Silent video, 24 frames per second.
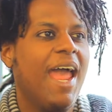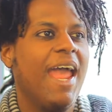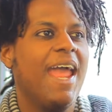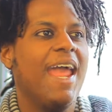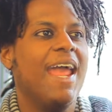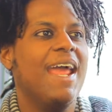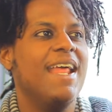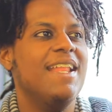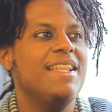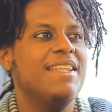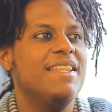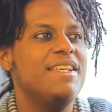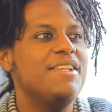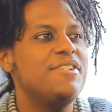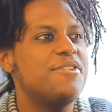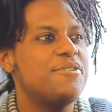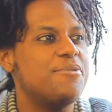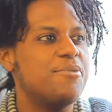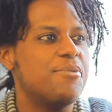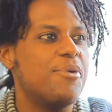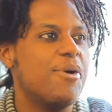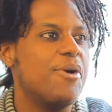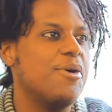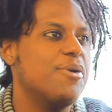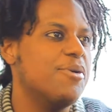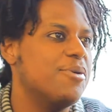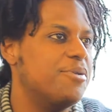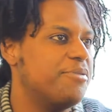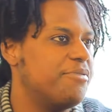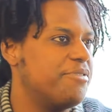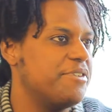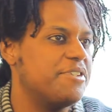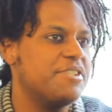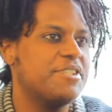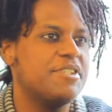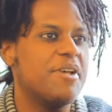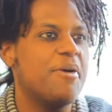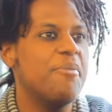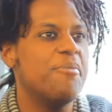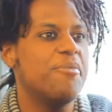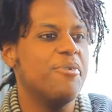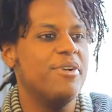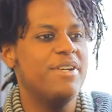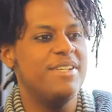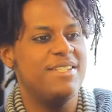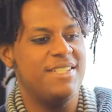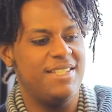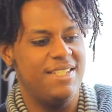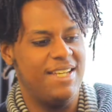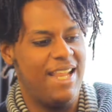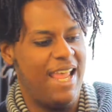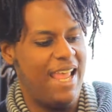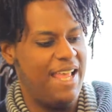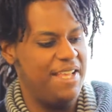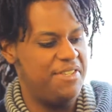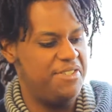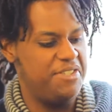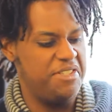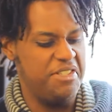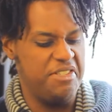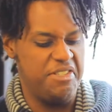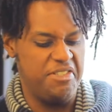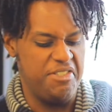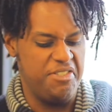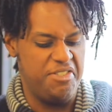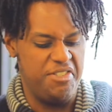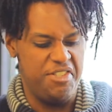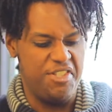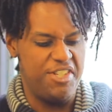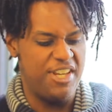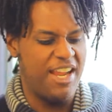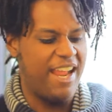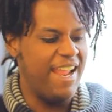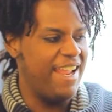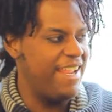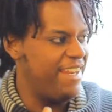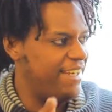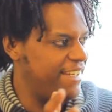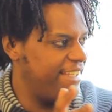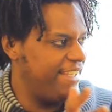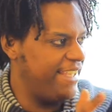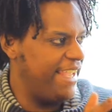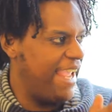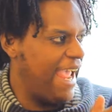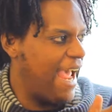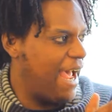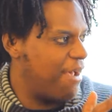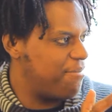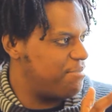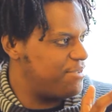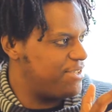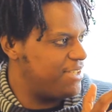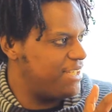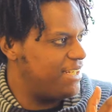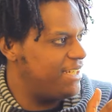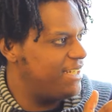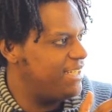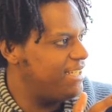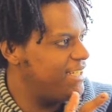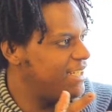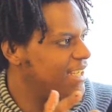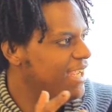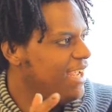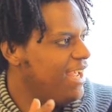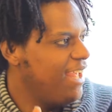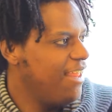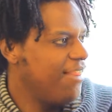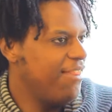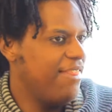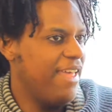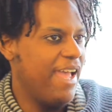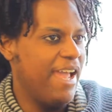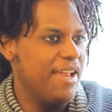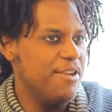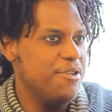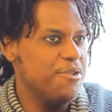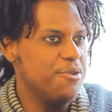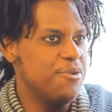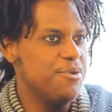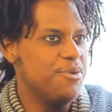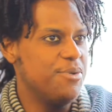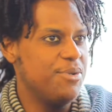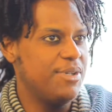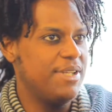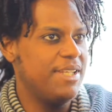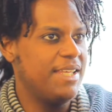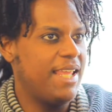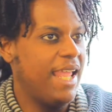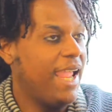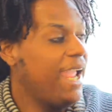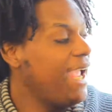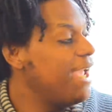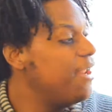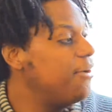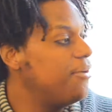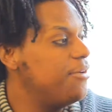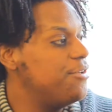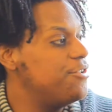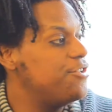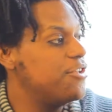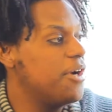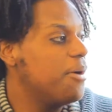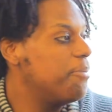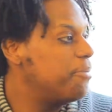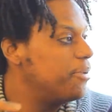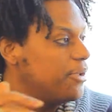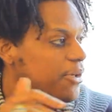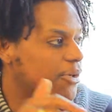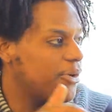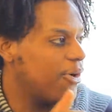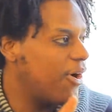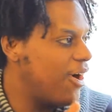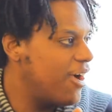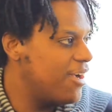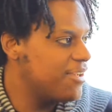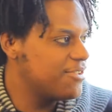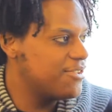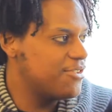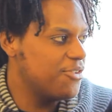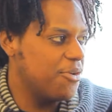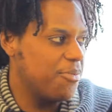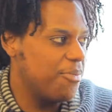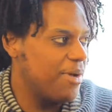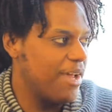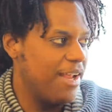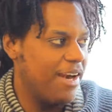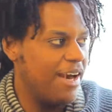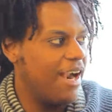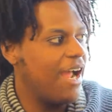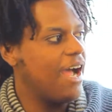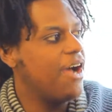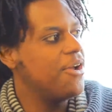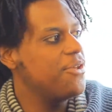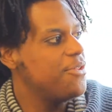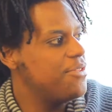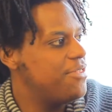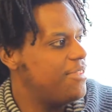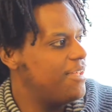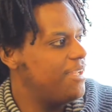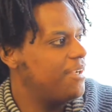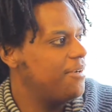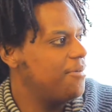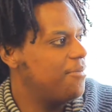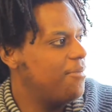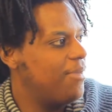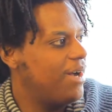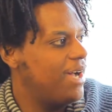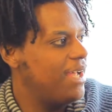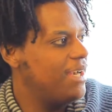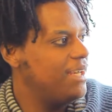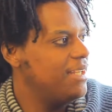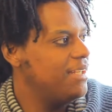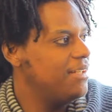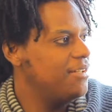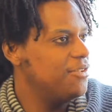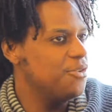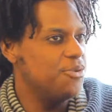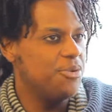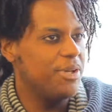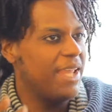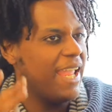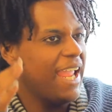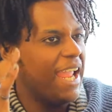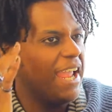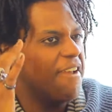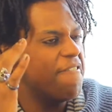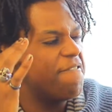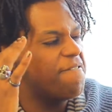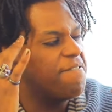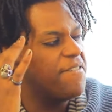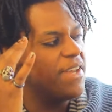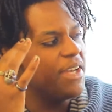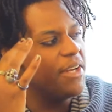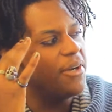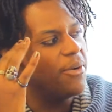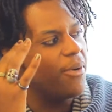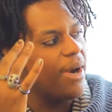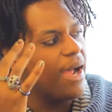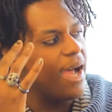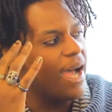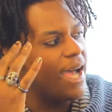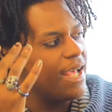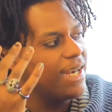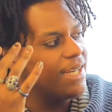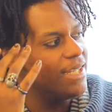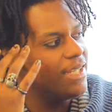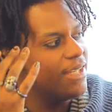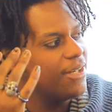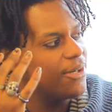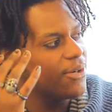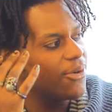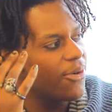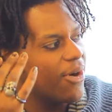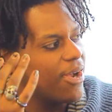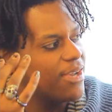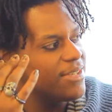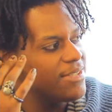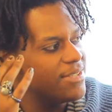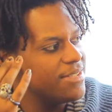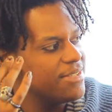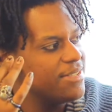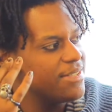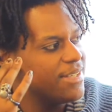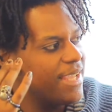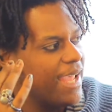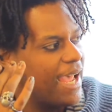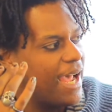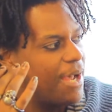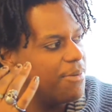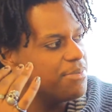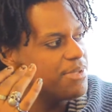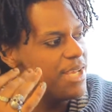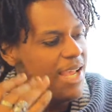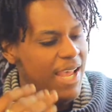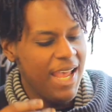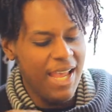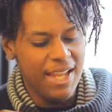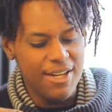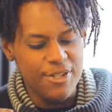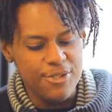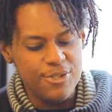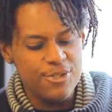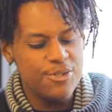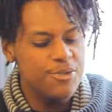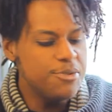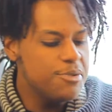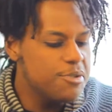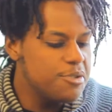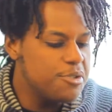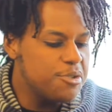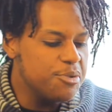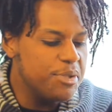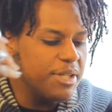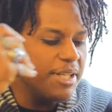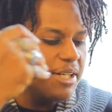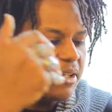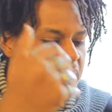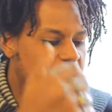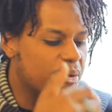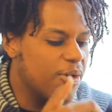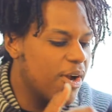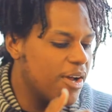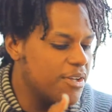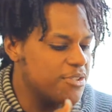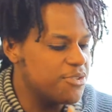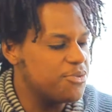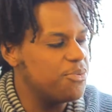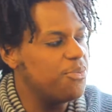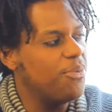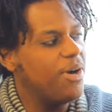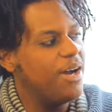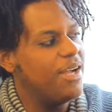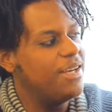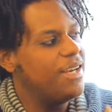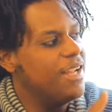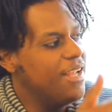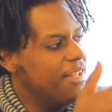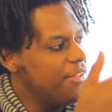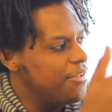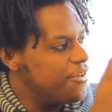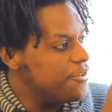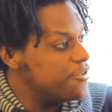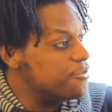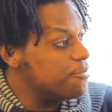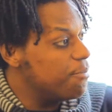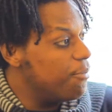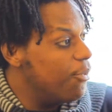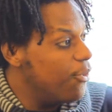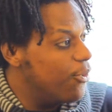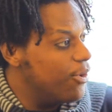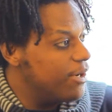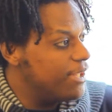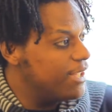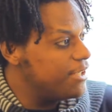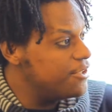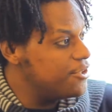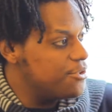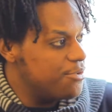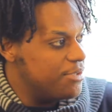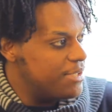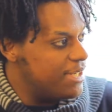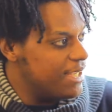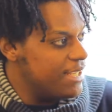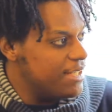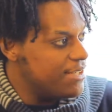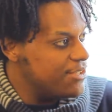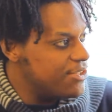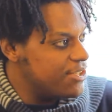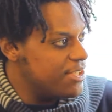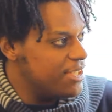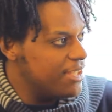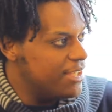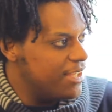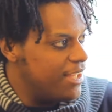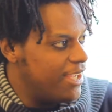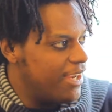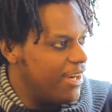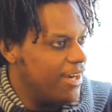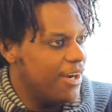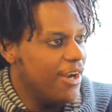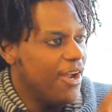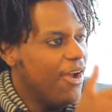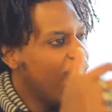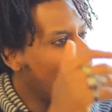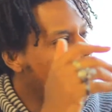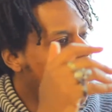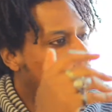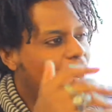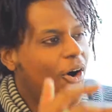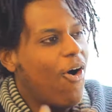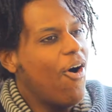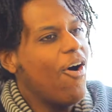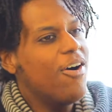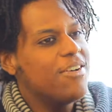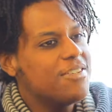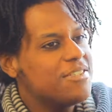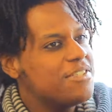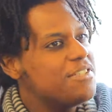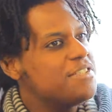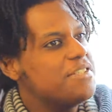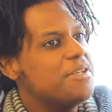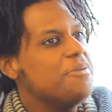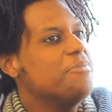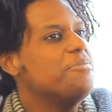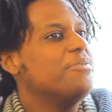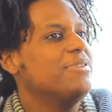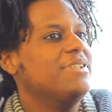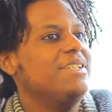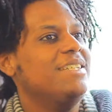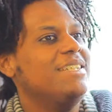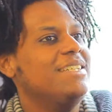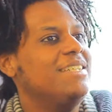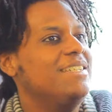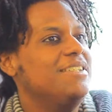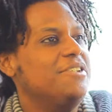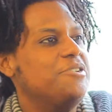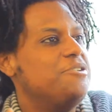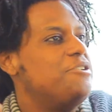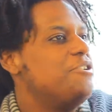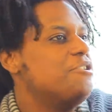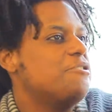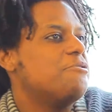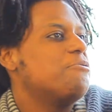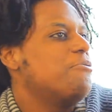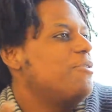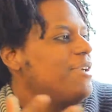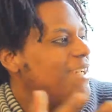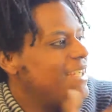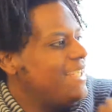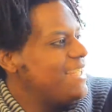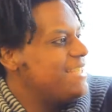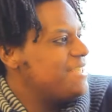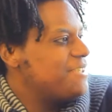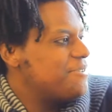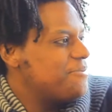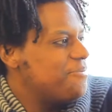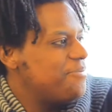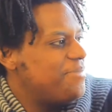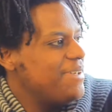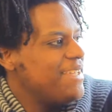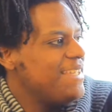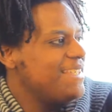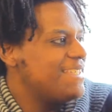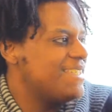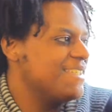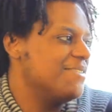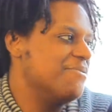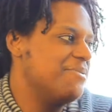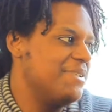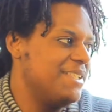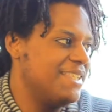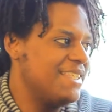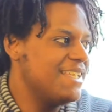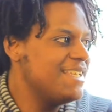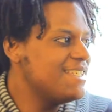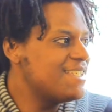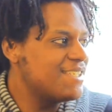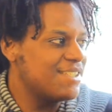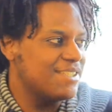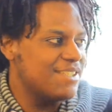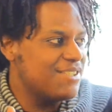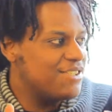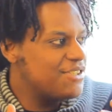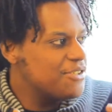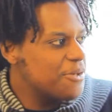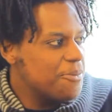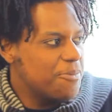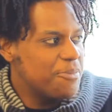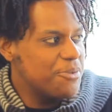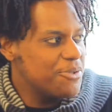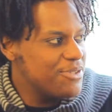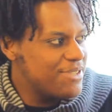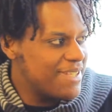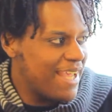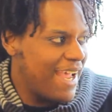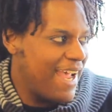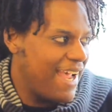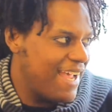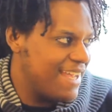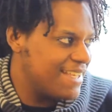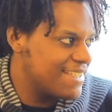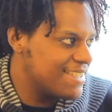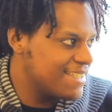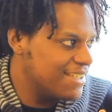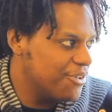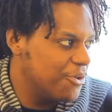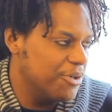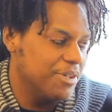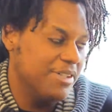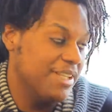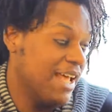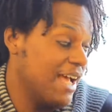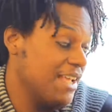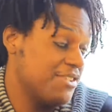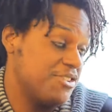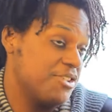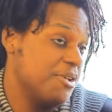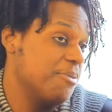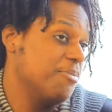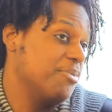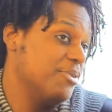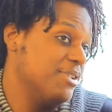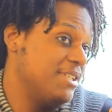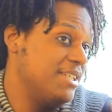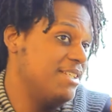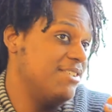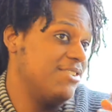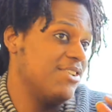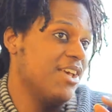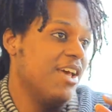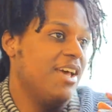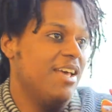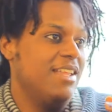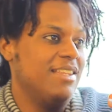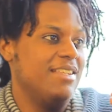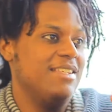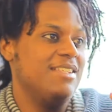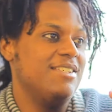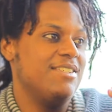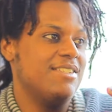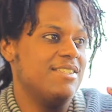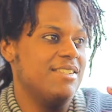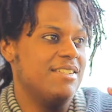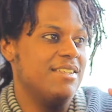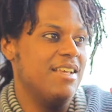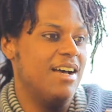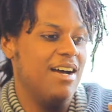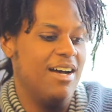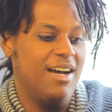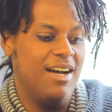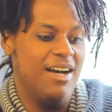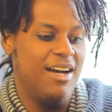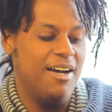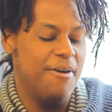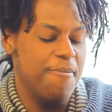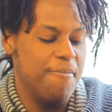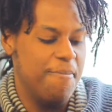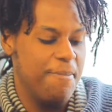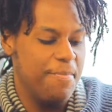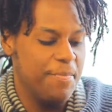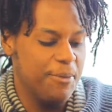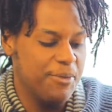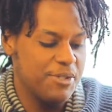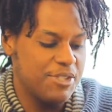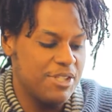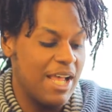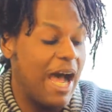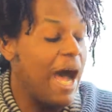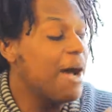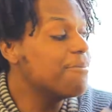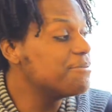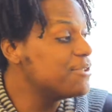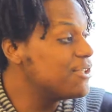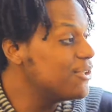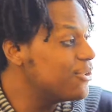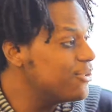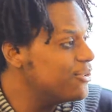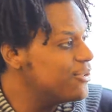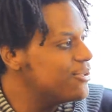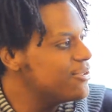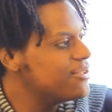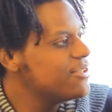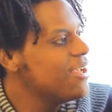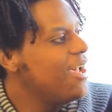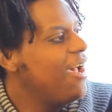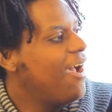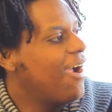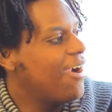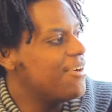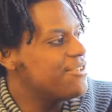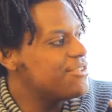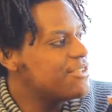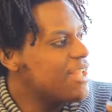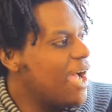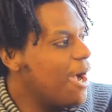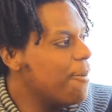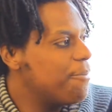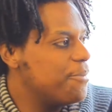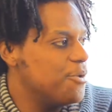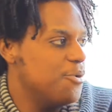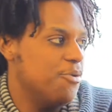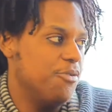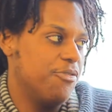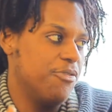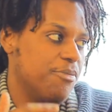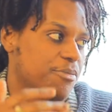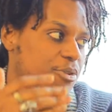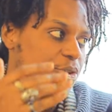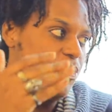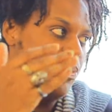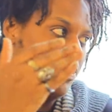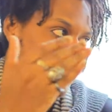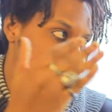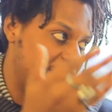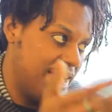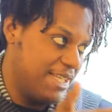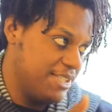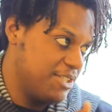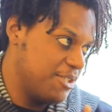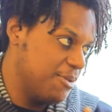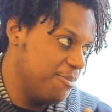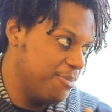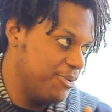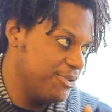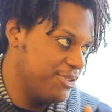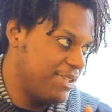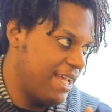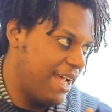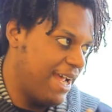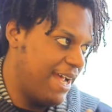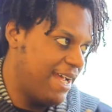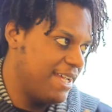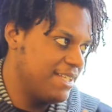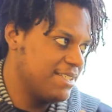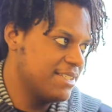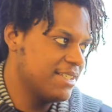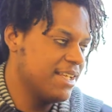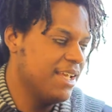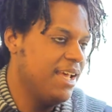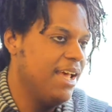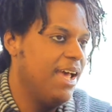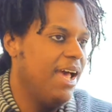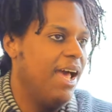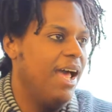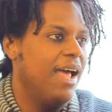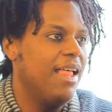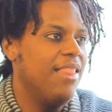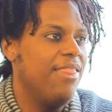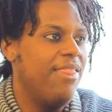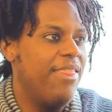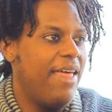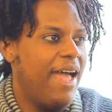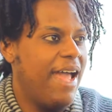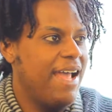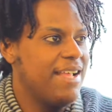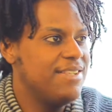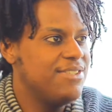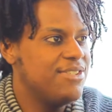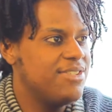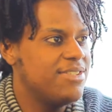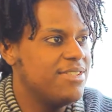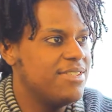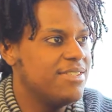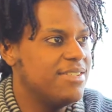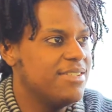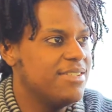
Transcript: And this road, for some reason, has these giant gaps in it mm-hmm. that you can't jump across, no matter how you think about it. You can't figure out how to get across these gaps. And as soon as you get across one, there's more that you didn't see there. All simply, you just want to get some pizza, but this simple task, or not simple, these these um, what's obstacles are stopping you from doing that simple task. Mm-hmm. That's